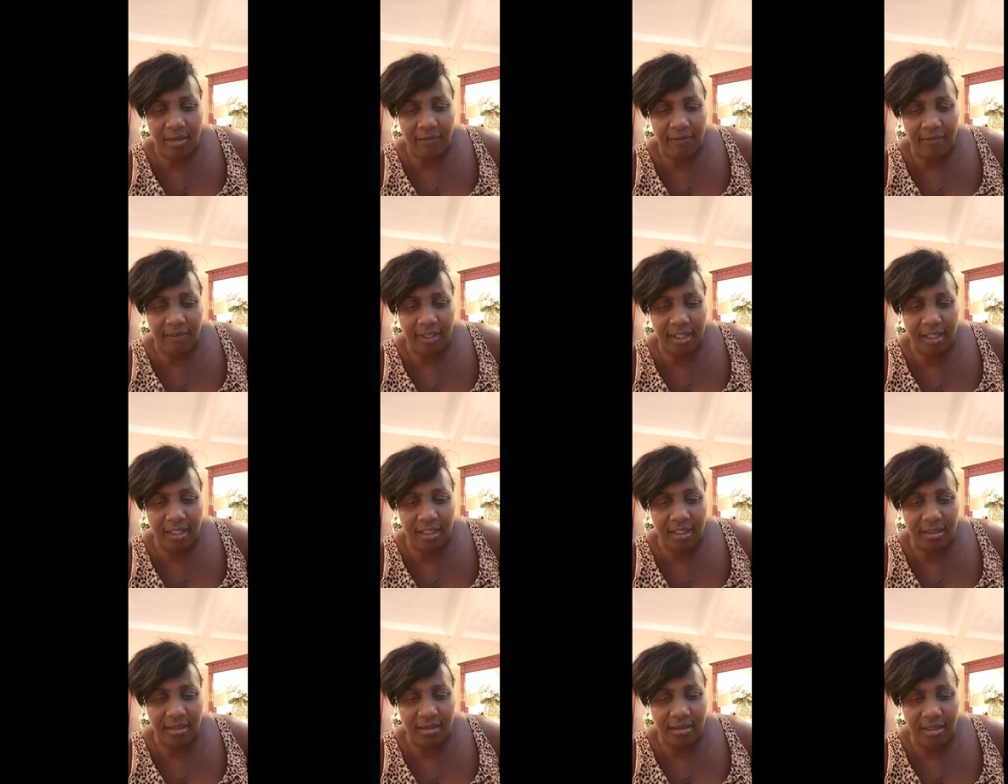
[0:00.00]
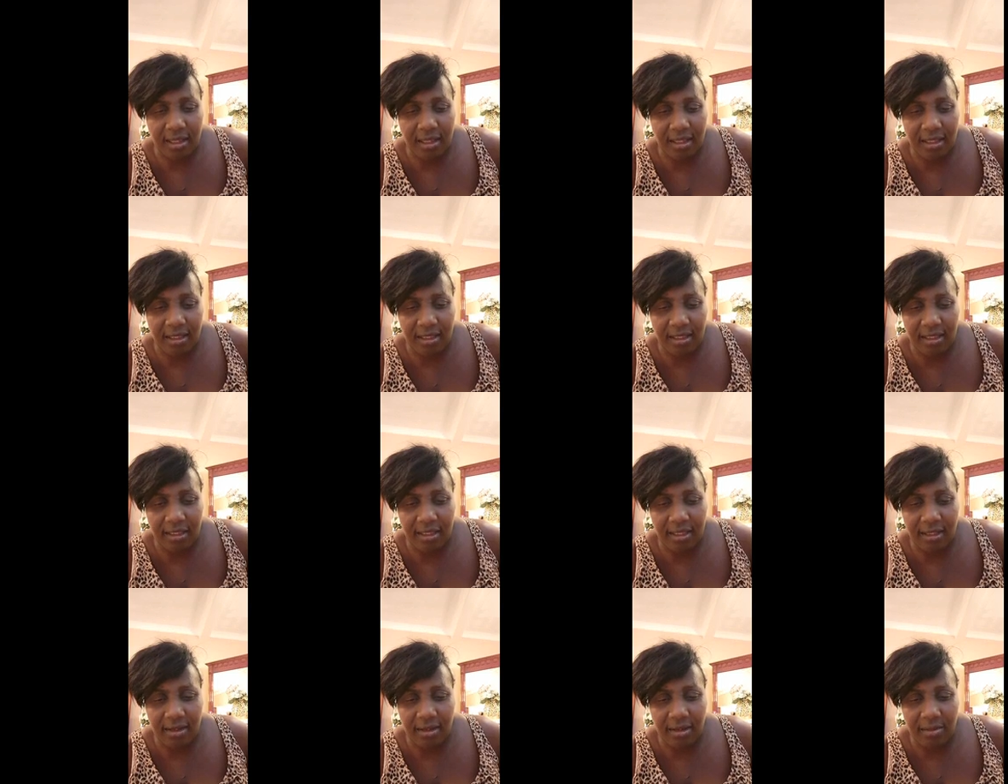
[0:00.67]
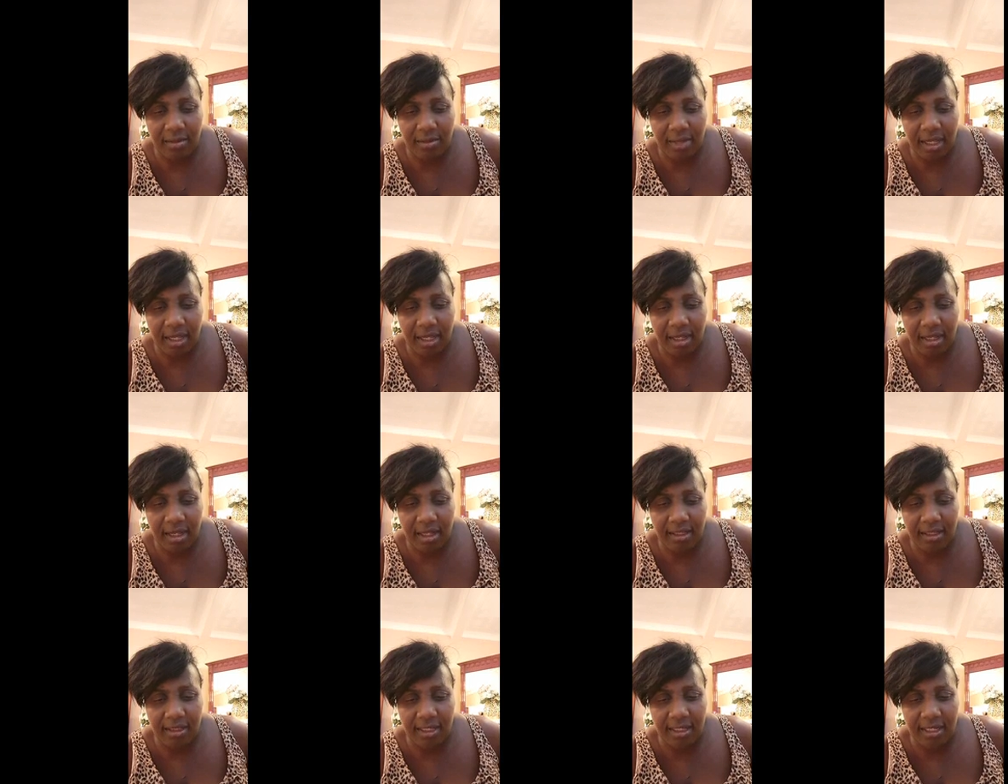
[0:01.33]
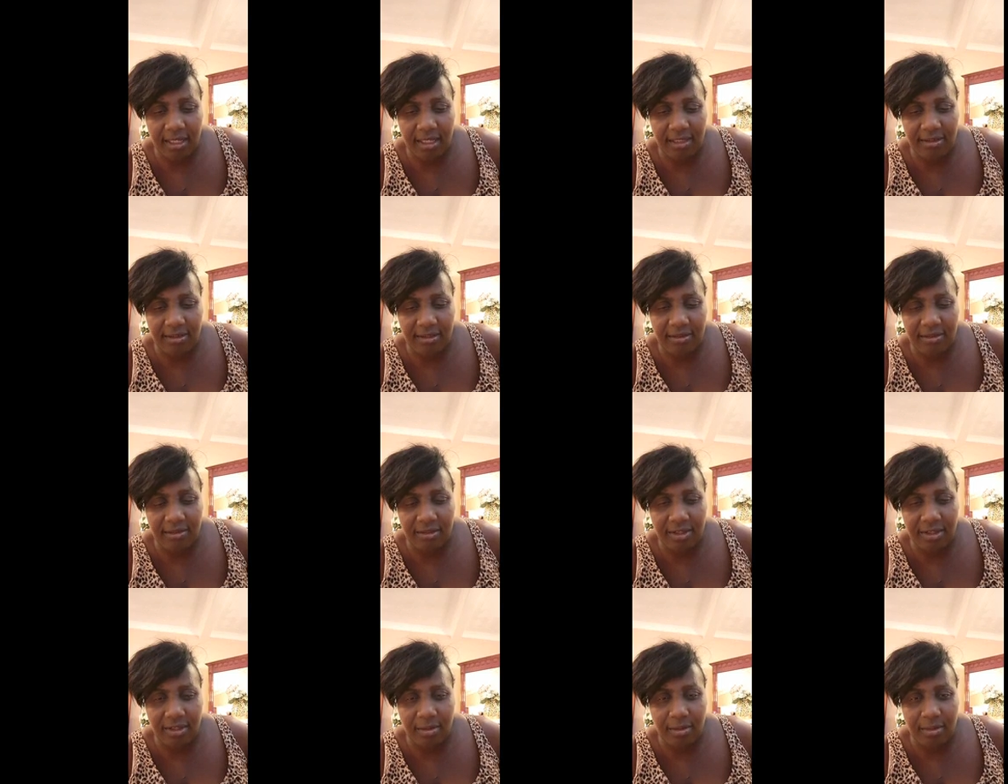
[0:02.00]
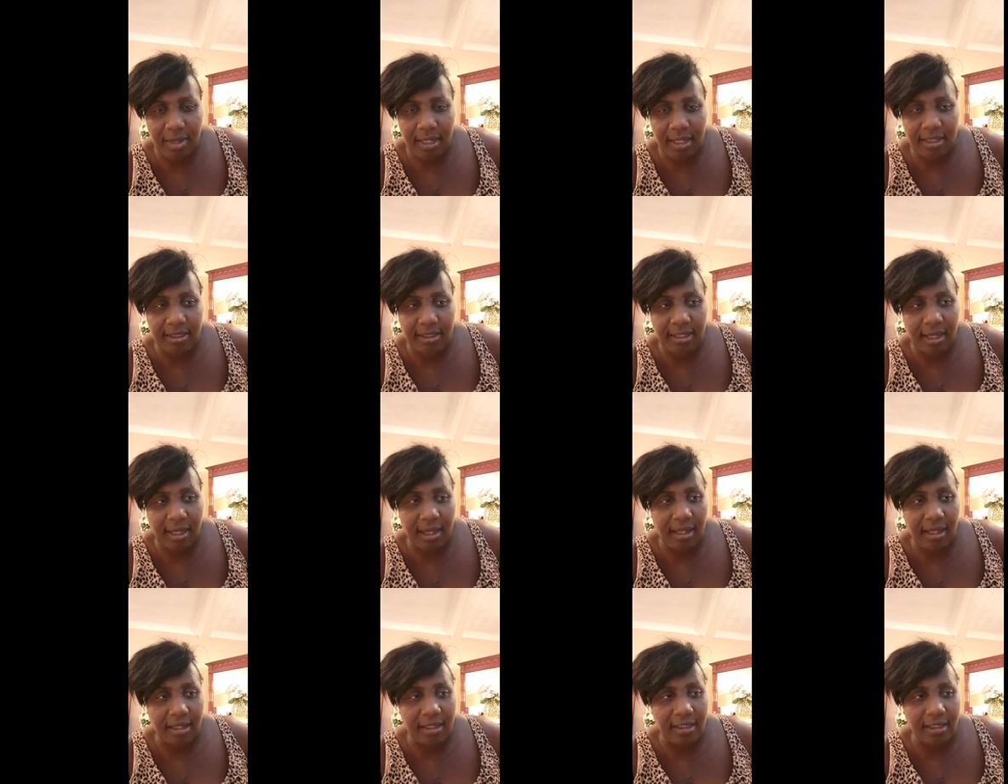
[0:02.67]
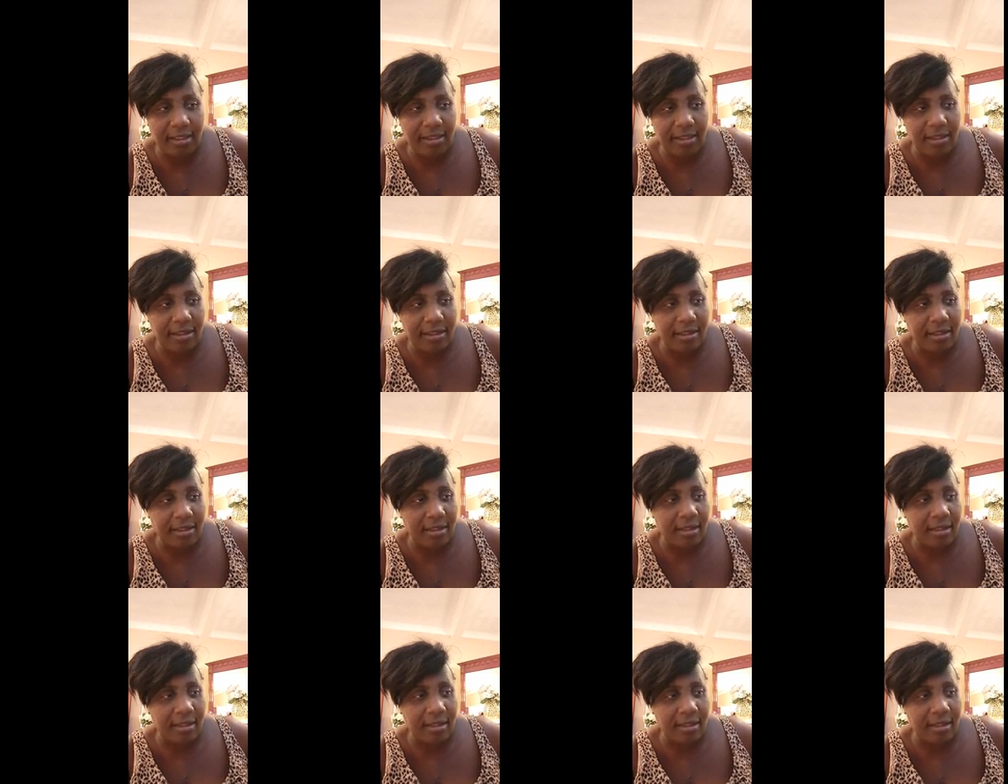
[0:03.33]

Feeling sad, yeah. My condolences to you, my darling.